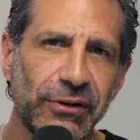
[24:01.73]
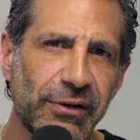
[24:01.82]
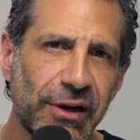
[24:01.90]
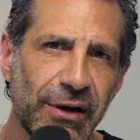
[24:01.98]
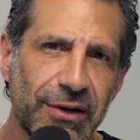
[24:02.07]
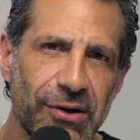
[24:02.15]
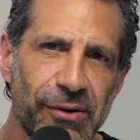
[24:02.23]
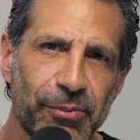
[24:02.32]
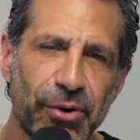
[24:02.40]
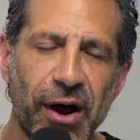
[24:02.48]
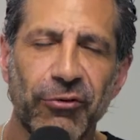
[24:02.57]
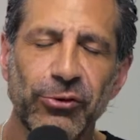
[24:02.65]
And
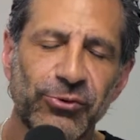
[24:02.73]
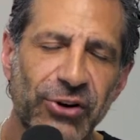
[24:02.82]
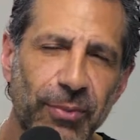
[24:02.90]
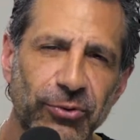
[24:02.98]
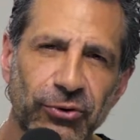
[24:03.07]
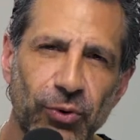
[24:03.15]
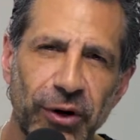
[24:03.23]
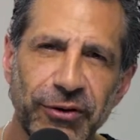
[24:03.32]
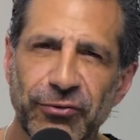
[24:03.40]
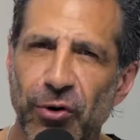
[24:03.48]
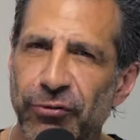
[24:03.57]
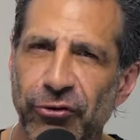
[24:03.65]
Proverbs chapter
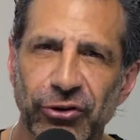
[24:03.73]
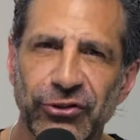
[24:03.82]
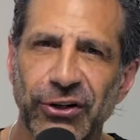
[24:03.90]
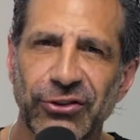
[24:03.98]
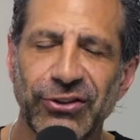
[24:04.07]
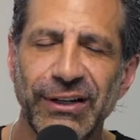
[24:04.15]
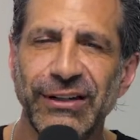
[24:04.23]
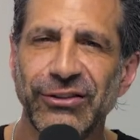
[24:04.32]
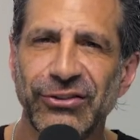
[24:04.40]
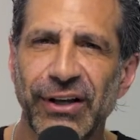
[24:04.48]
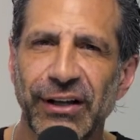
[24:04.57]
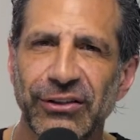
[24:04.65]
twenty-four, verse sixteen
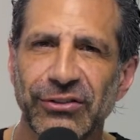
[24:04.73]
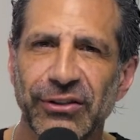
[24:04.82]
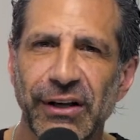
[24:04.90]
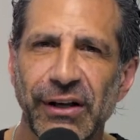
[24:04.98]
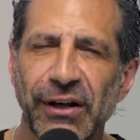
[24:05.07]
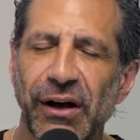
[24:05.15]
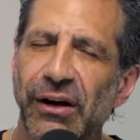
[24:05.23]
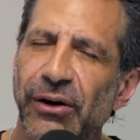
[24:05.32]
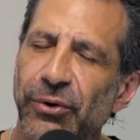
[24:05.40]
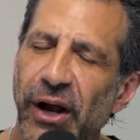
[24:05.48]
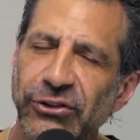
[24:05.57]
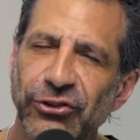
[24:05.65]
says,
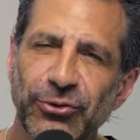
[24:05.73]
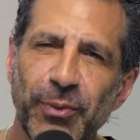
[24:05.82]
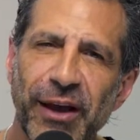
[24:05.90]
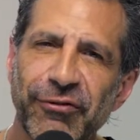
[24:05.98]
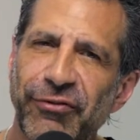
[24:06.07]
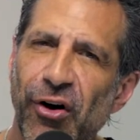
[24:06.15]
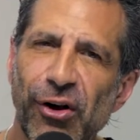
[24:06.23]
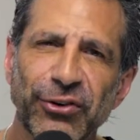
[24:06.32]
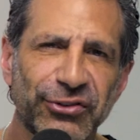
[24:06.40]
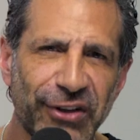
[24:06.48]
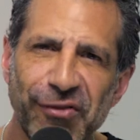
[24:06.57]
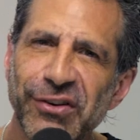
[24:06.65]
a righteous man
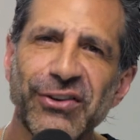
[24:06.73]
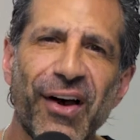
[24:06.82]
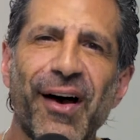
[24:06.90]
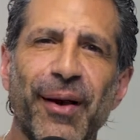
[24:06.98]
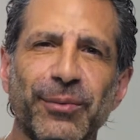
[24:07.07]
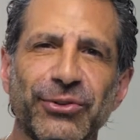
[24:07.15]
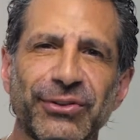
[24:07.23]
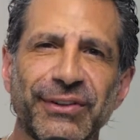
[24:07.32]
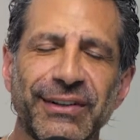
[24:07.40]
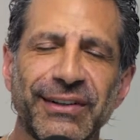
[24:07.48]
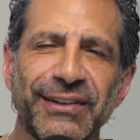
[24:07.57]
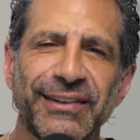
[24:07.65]
falls seven times,
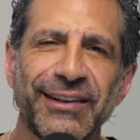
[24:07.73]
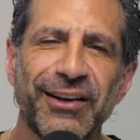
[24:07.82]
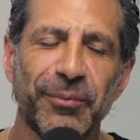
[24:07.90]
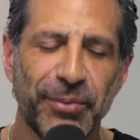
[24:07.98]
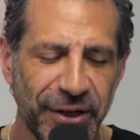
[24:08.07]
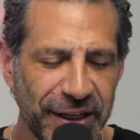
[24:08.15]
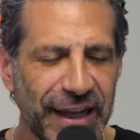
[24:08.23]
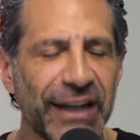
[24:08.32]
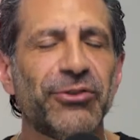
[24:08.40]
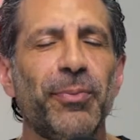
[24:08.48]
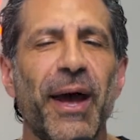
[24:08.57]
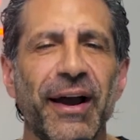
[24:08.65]
but he
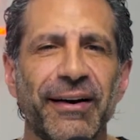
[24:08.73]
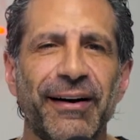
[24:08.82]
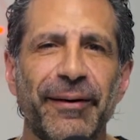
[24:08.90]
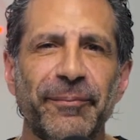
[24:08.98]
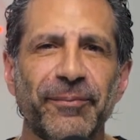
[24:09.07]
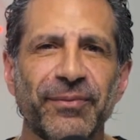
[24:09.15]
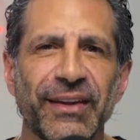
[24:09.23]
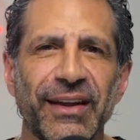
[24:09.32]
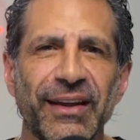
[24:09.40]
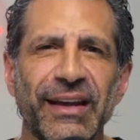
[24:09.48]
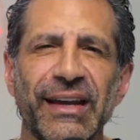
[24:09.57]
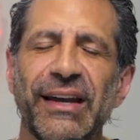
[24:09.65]
gets back up.
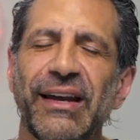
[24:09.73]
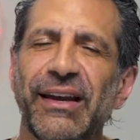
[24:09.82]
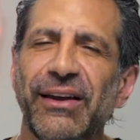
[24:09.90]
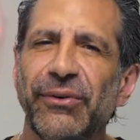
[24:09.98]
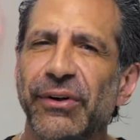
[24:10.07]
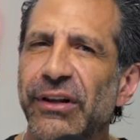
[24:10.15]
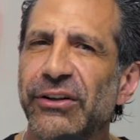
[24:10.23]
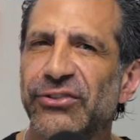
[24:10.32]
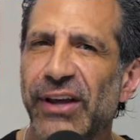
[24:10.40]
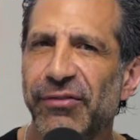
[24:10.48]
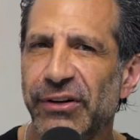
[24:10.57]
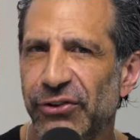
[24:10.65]
Really,
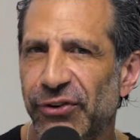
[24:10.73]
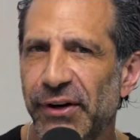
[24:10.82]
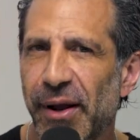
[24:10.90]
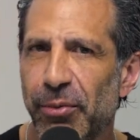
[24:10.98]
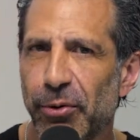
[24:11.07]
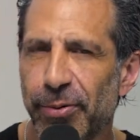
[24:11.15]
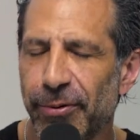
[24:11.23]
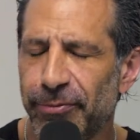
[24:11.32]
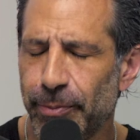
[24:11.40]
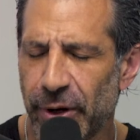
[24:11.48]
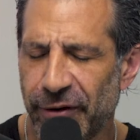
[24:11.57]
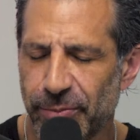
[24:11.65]
seven is the number
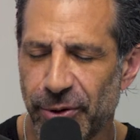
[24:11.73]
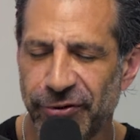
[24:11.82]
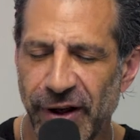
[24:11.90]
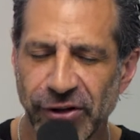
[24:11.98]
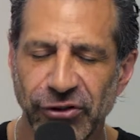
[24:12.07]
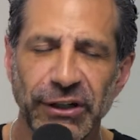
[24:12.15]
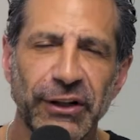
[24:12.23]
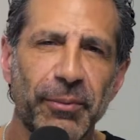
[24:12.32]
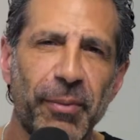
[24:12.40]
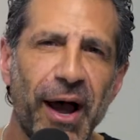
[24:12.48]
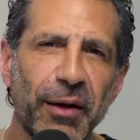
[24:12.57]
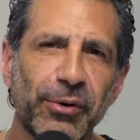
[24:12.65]
of perfection in the
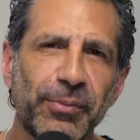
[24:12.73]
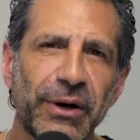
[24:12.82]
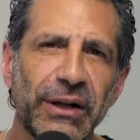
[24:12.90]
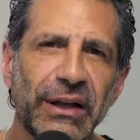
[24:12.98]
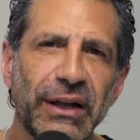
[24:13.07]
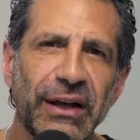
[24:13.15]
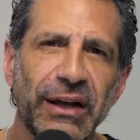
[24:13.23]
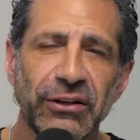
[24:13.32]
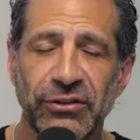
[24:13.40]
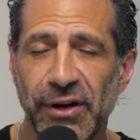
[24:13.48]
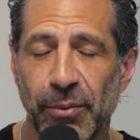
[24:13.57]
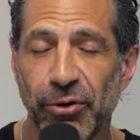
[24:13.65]
Bible, but
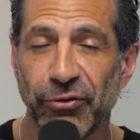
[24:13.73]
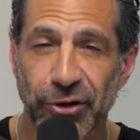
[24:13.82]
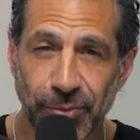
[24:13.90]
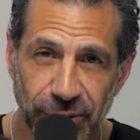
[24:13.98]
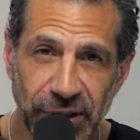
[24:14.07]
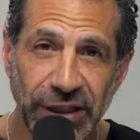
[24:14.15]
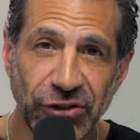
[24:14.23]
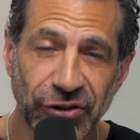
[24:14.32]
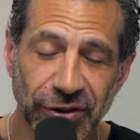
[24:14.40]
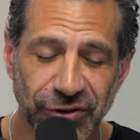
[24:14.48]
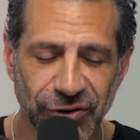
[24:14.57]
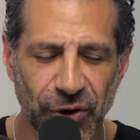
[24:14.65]
it's the number of
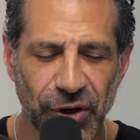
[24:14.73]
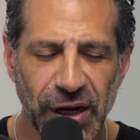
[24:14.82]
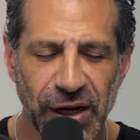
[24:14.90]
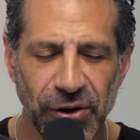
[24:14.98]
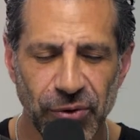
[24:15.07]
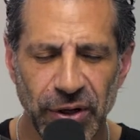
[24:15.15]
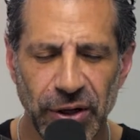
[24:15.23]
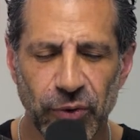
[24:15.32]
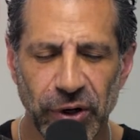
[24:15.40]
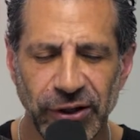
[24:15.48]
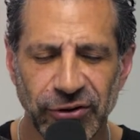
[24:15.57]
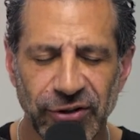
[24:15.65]
completion. So it really,
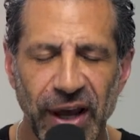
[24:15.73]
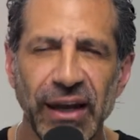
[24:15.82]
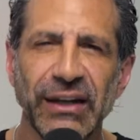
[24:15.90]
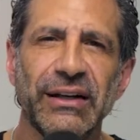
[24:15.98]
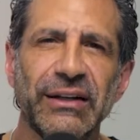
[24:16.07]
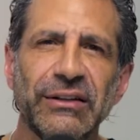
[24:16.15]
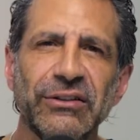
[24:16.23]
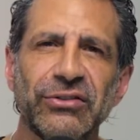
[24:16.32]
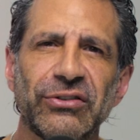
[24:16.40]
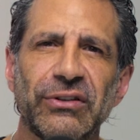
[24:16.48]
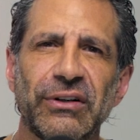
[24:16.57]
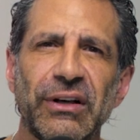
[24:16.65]
what he's saying
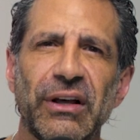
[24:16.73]
is,